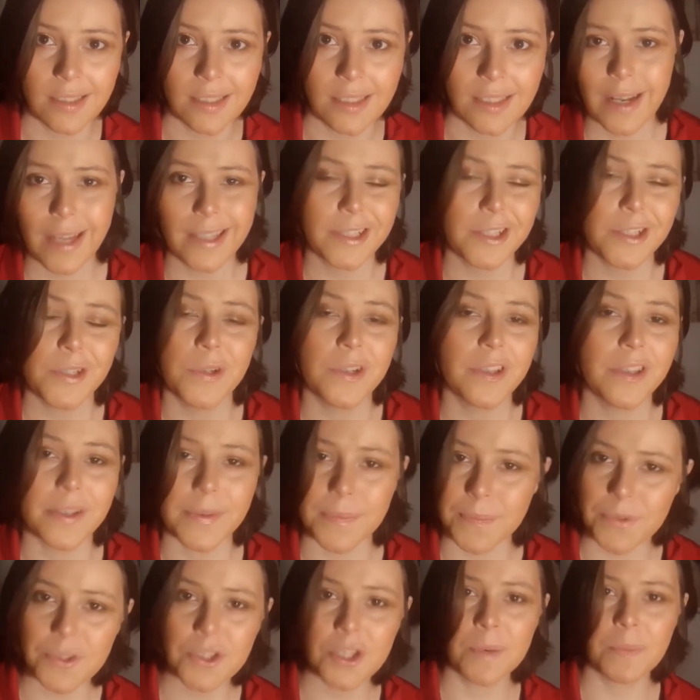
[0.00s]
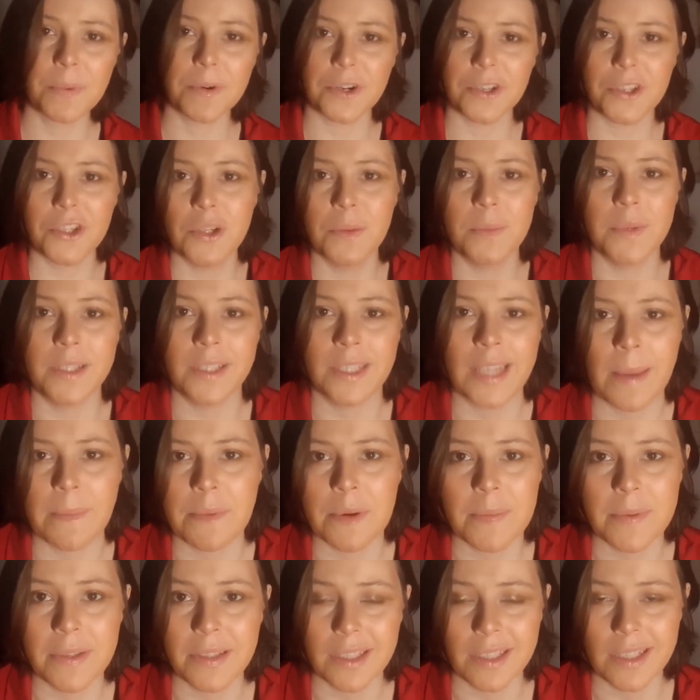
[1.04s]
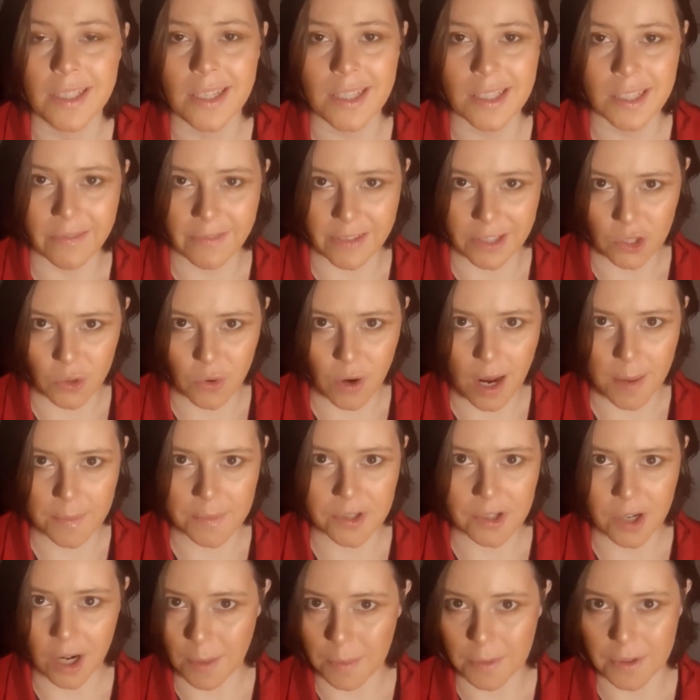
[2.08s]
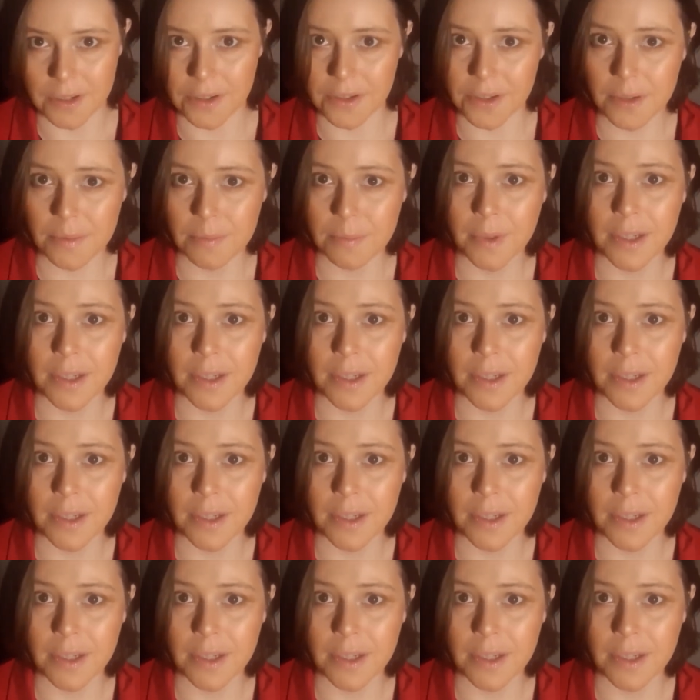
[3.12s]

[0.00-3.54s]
Not due to the superhuman capabilities of its Crime Stoppers,